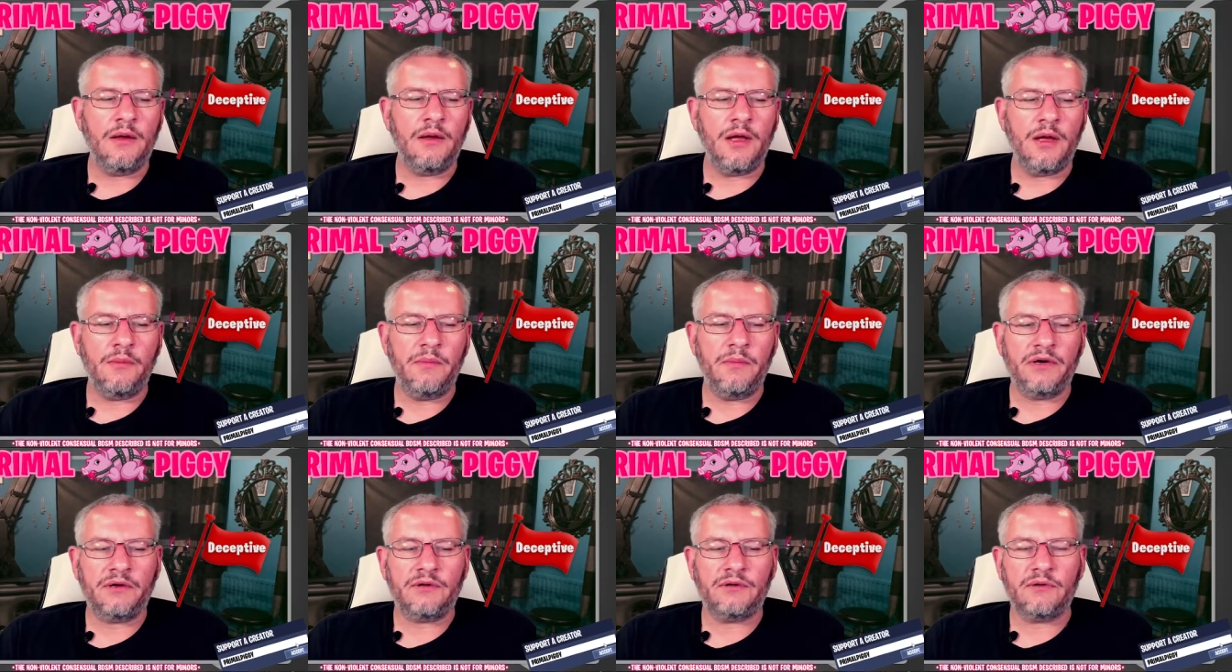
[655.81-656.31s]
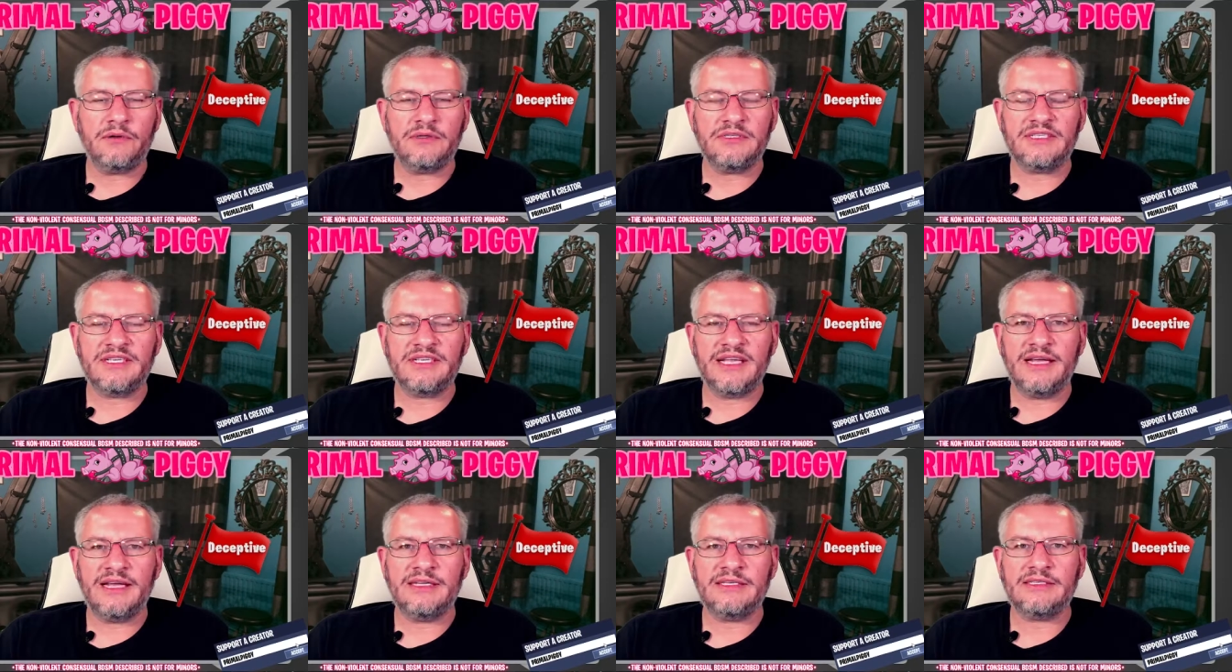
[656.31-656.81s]
a marital
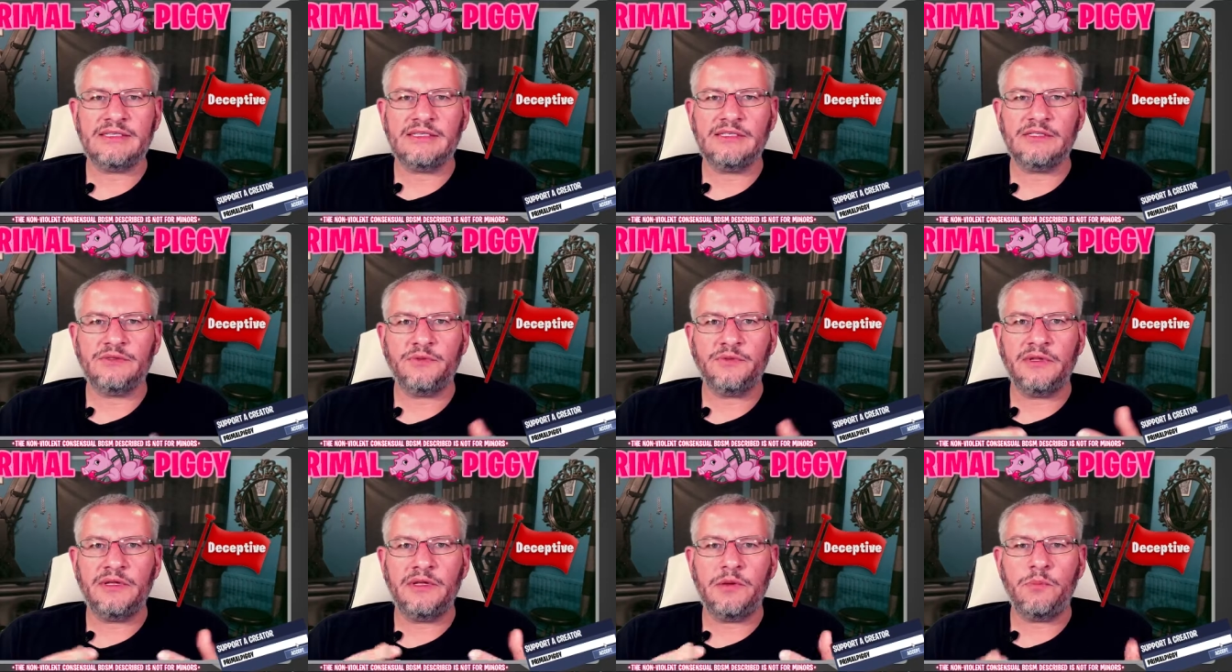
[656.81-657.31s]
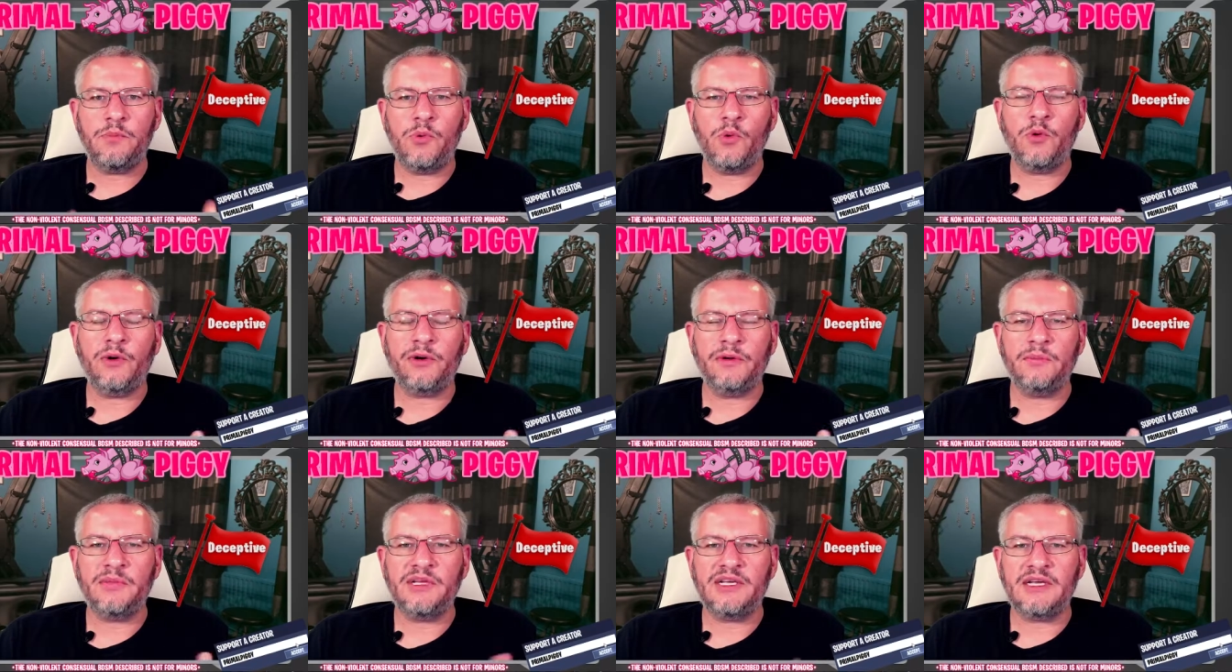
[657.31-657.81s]
status is really
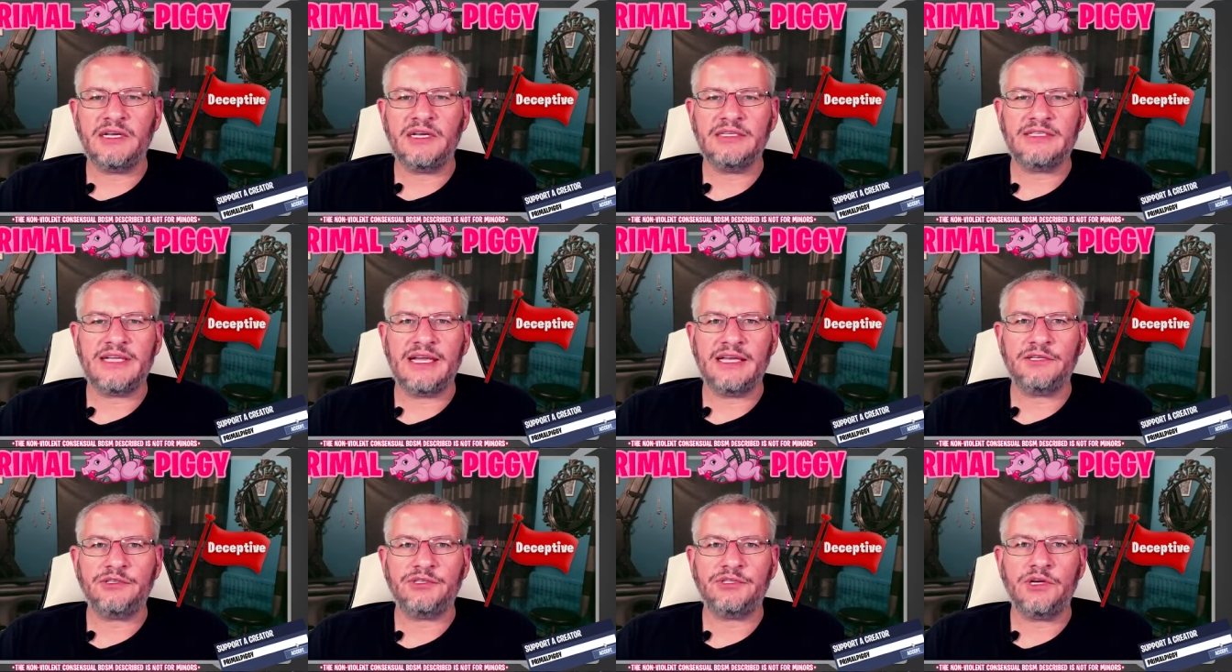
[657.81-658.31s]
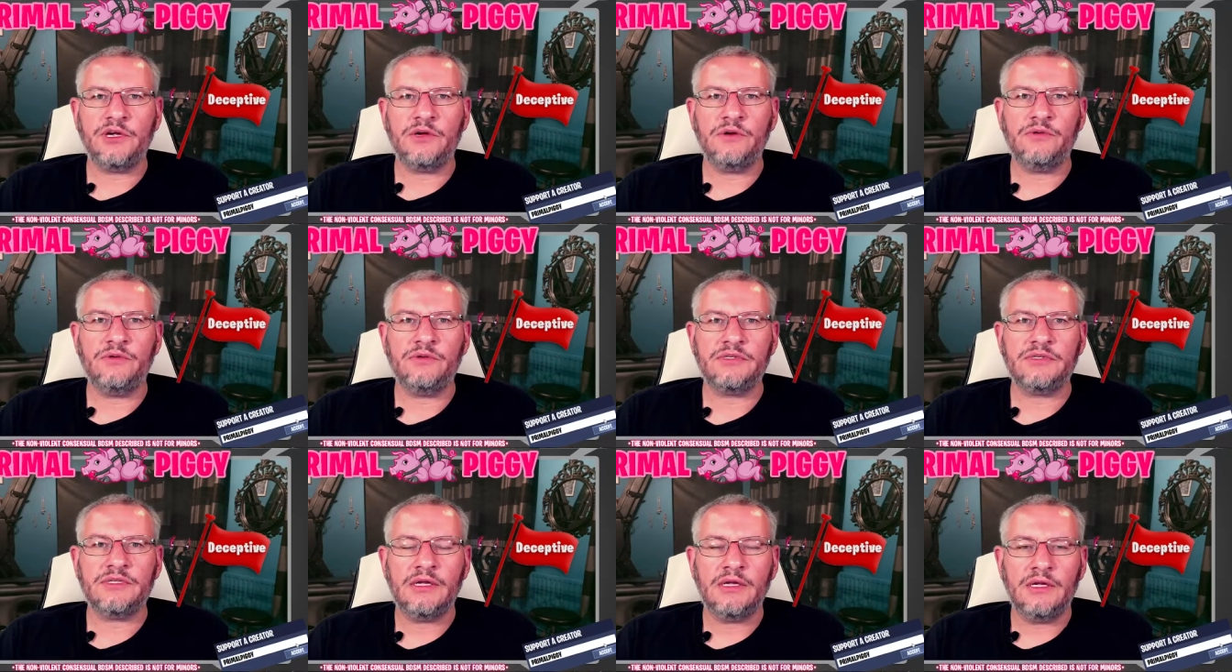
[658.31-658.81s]
important because that
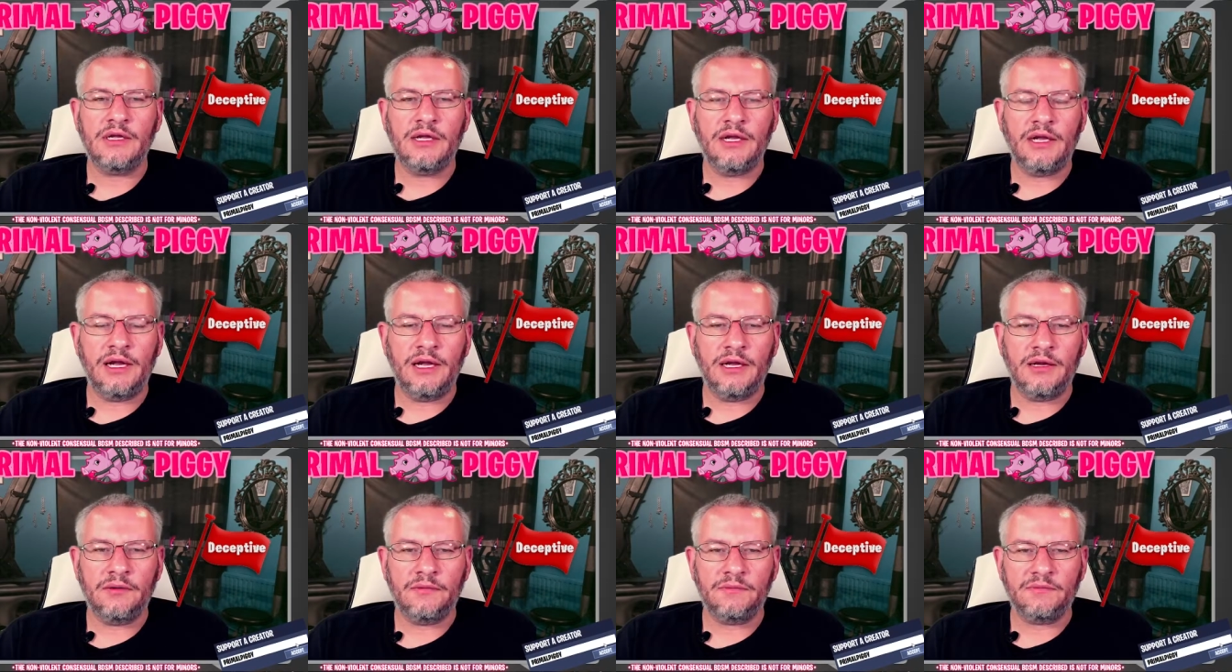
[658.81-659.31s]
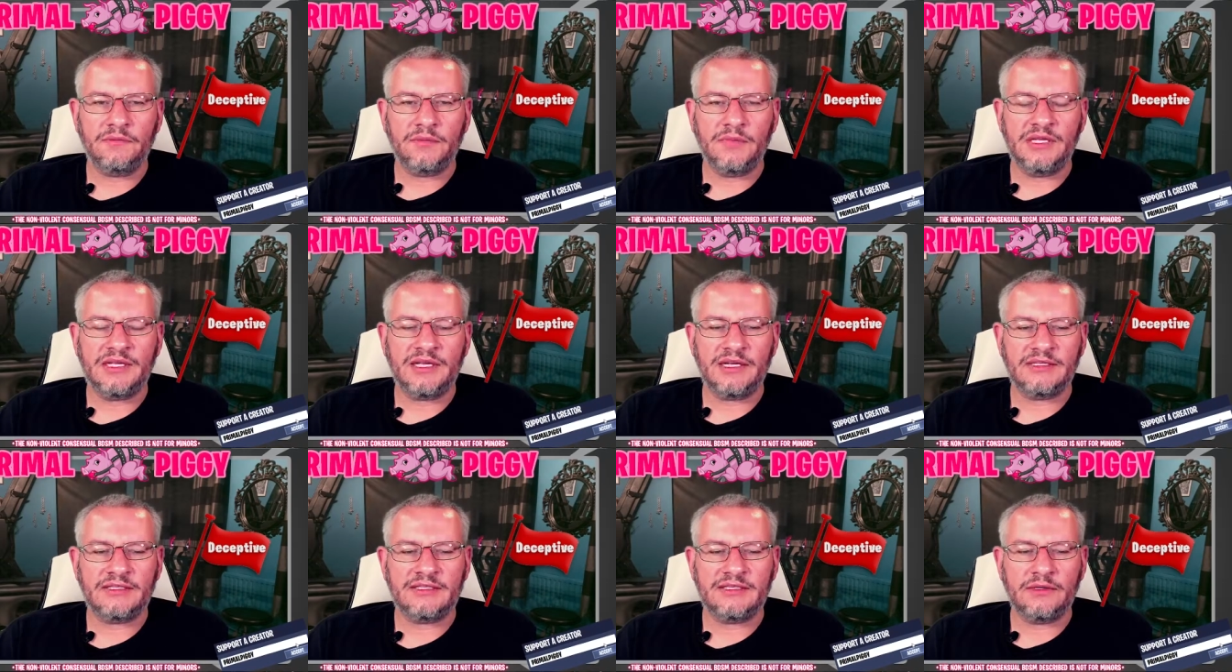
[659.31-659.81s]
shows um,
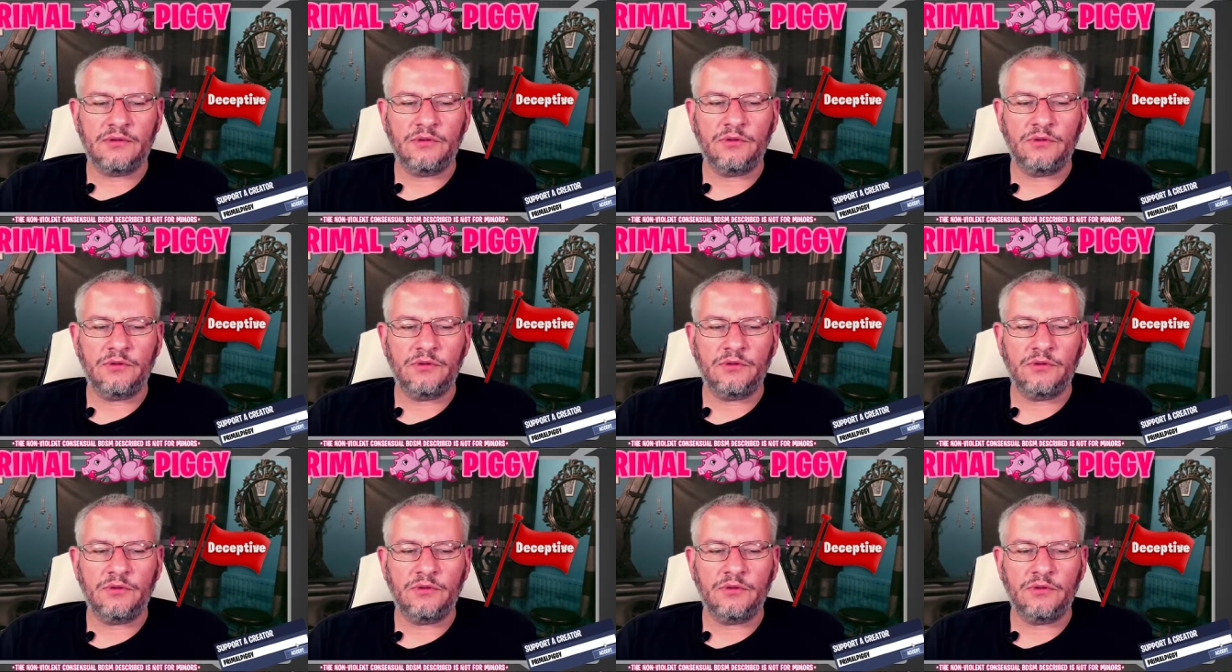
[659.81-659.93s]
because